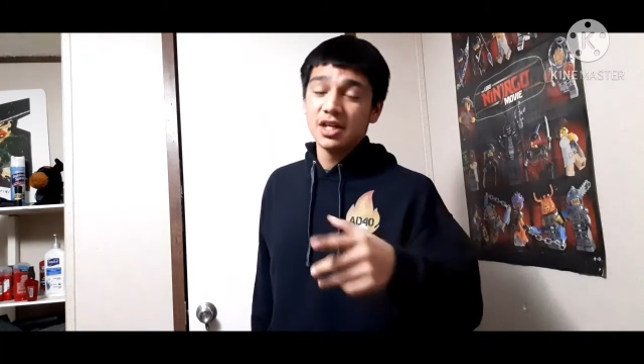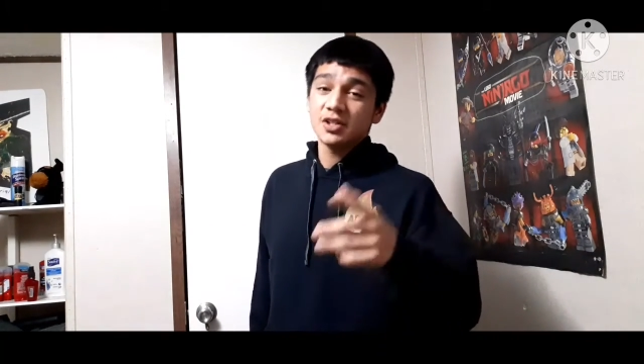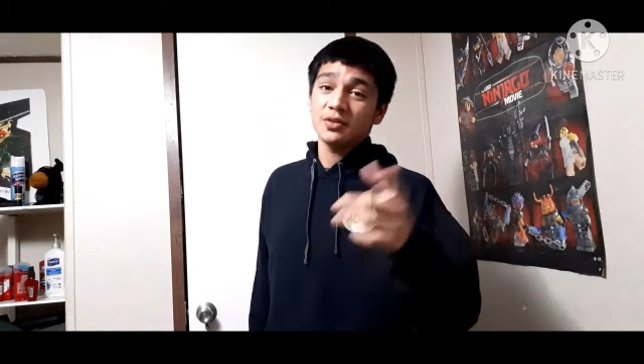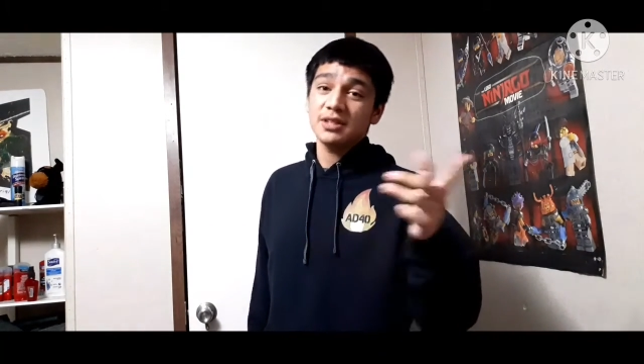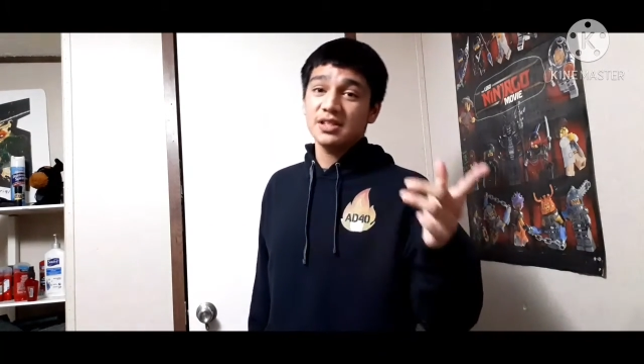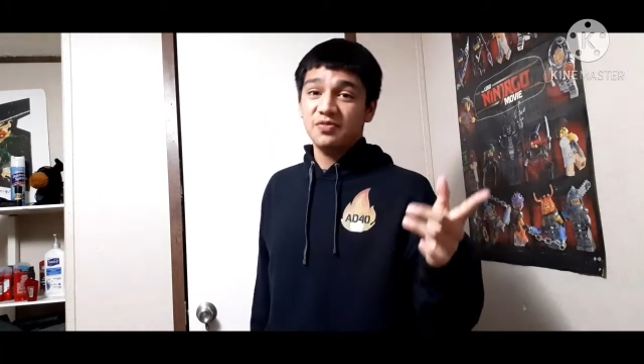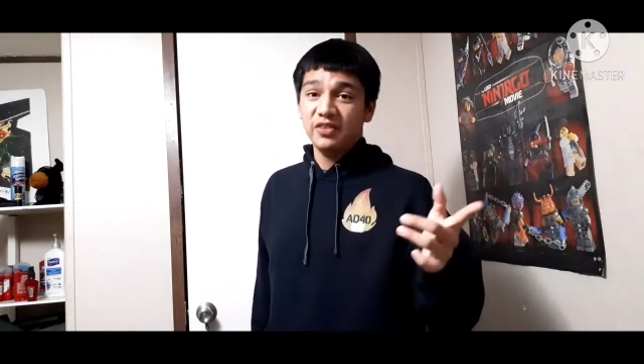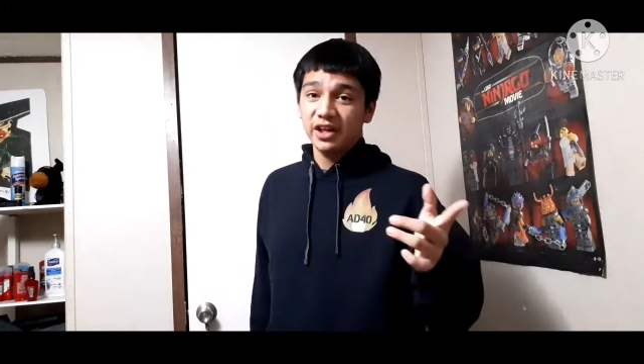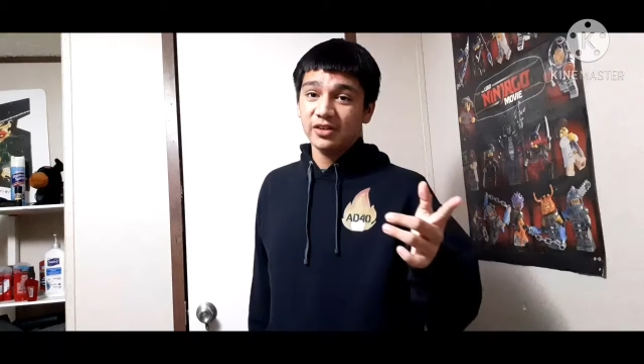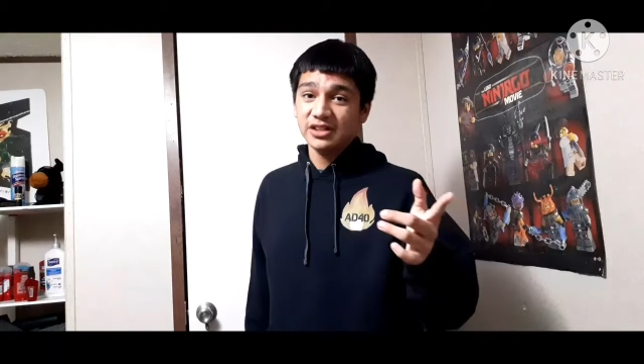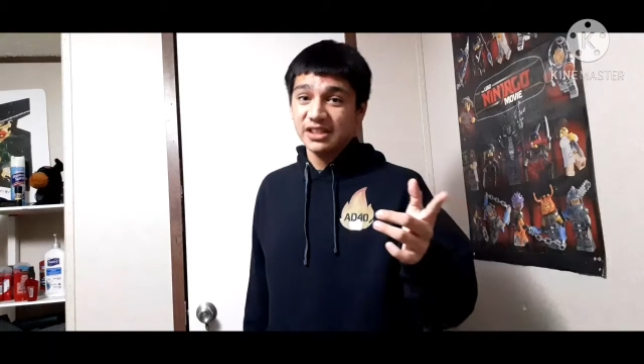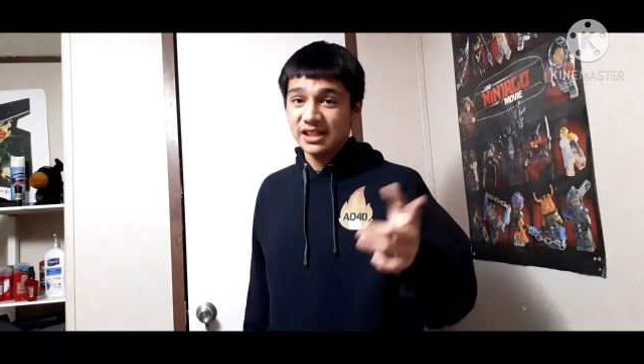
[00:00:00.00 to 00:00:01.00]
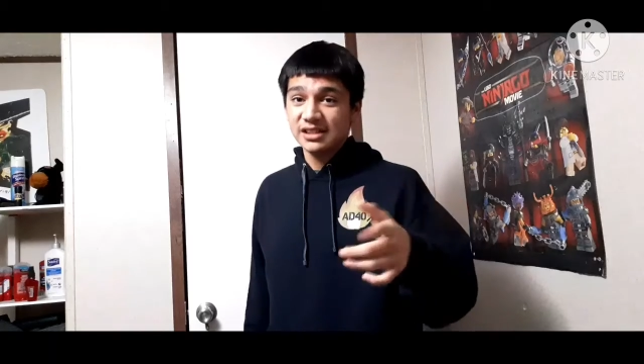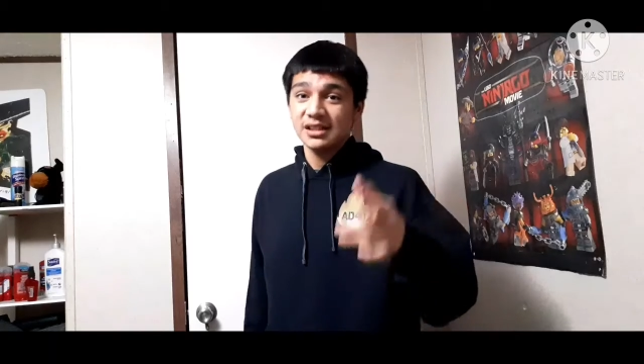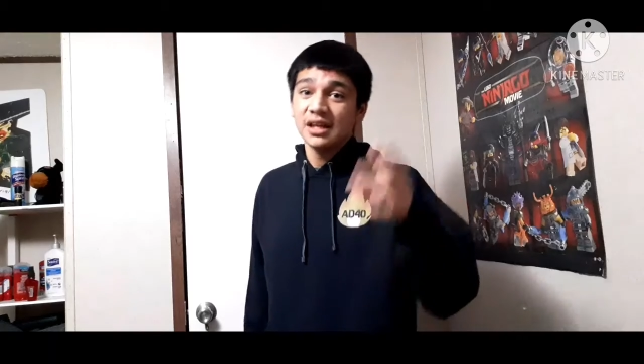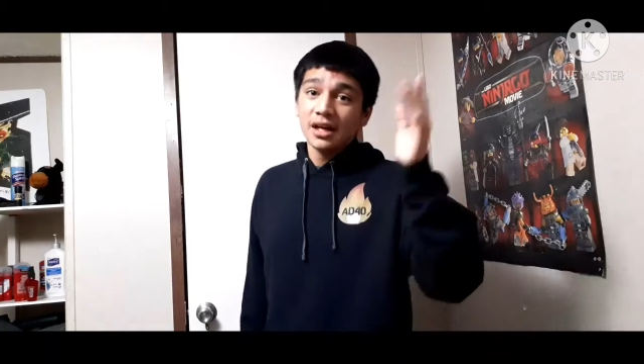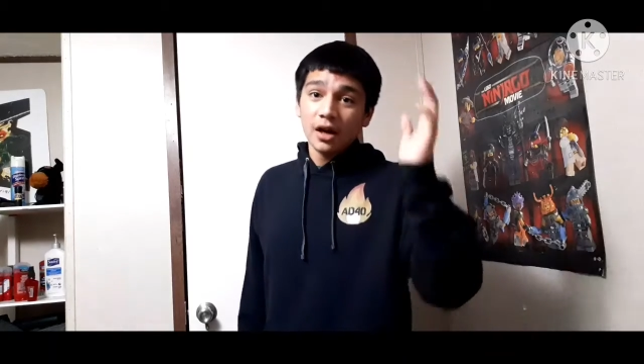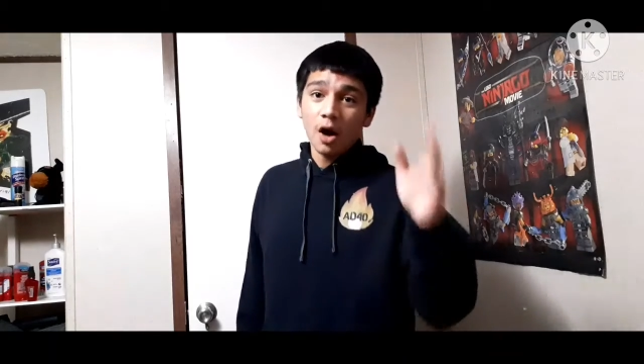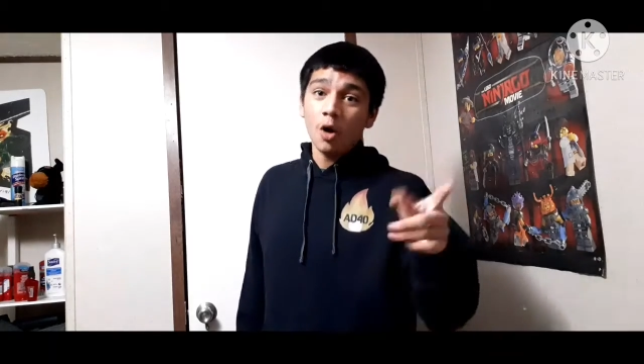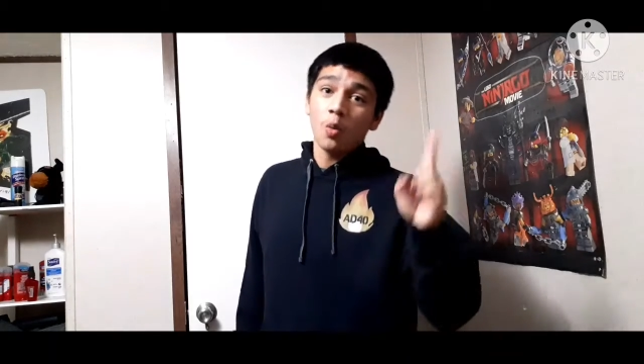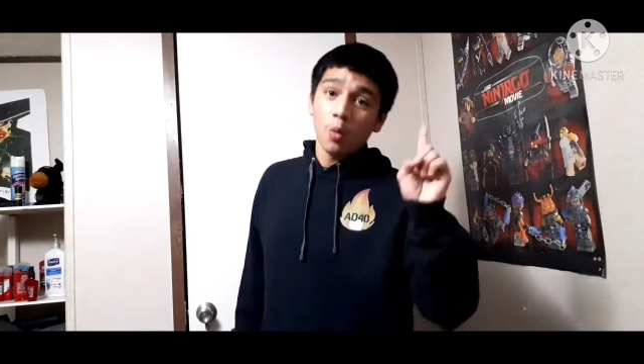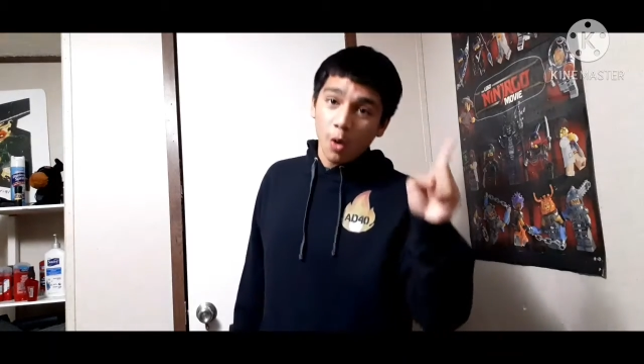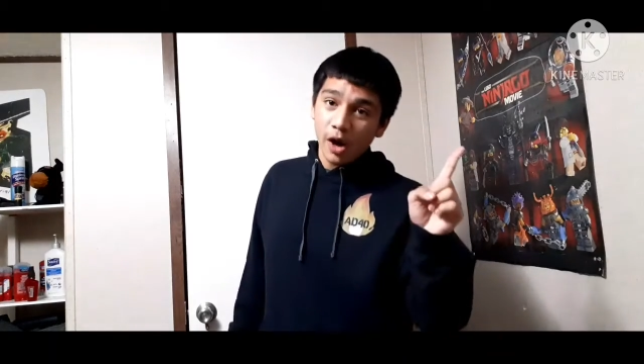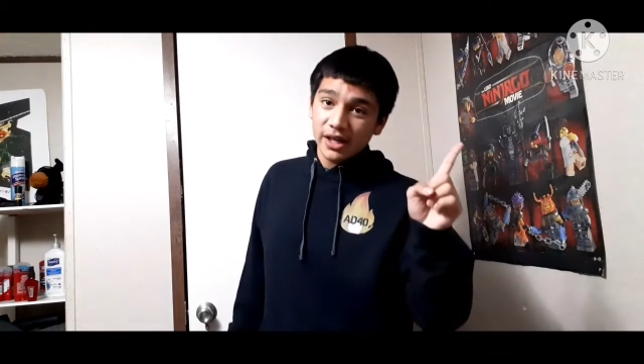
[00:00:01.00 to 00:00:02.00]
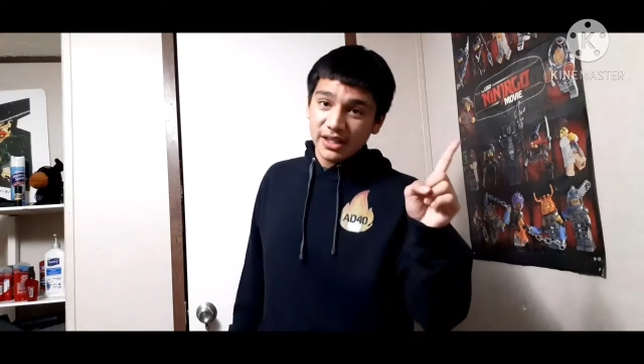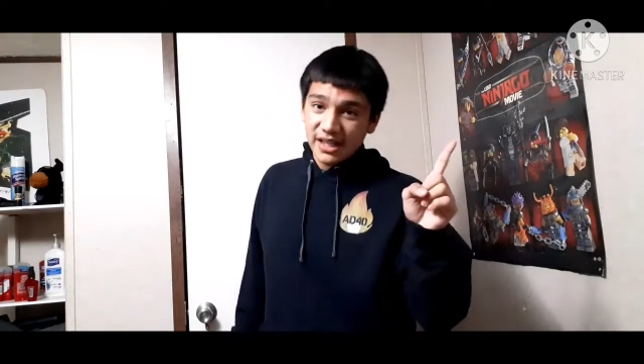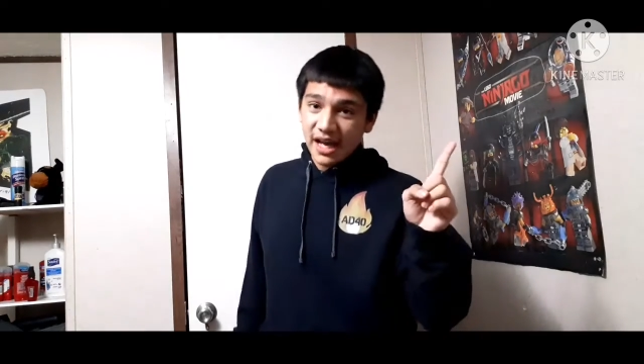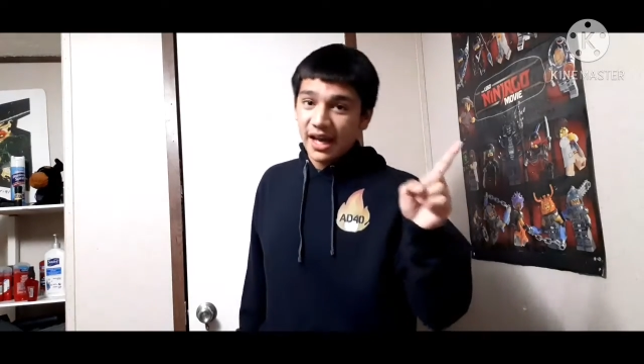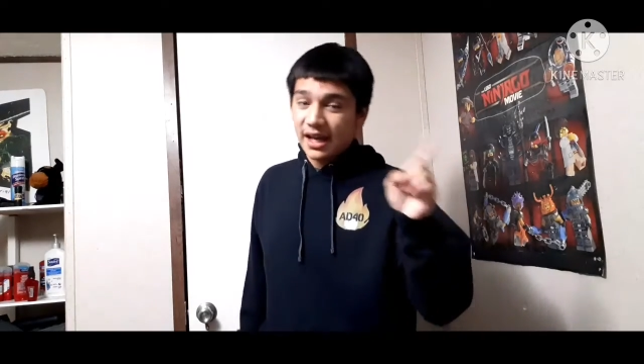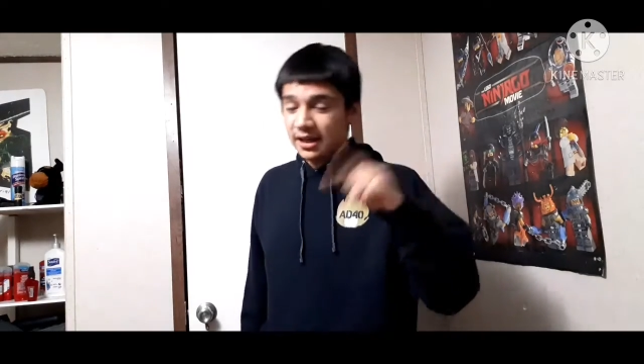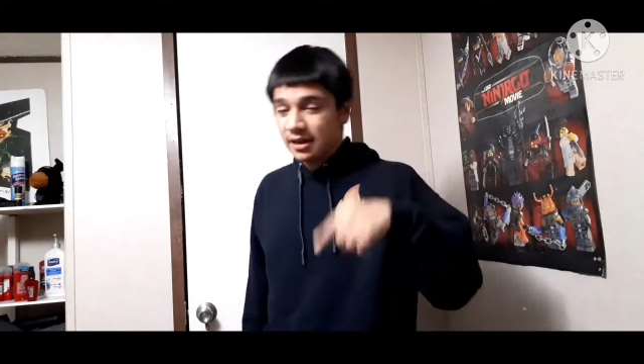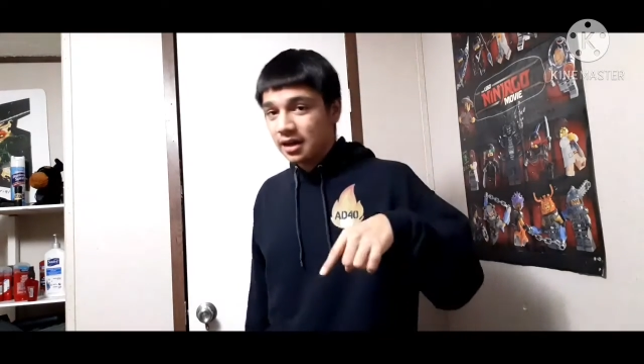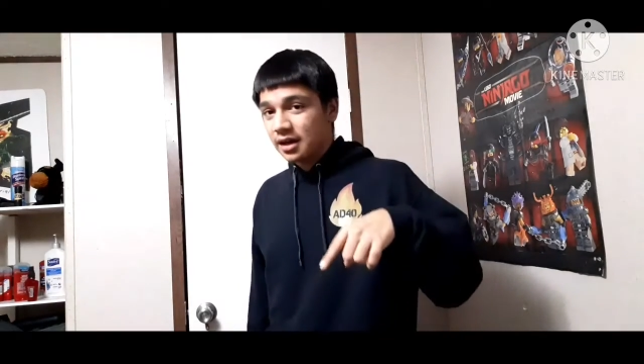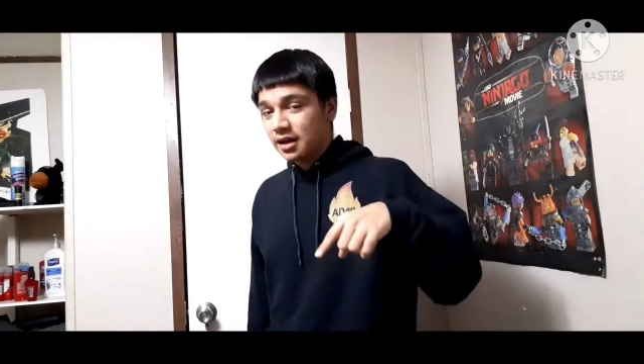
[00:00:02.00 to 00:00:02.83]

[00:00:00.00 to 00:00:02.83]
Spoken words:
So this video says, oh, 1 day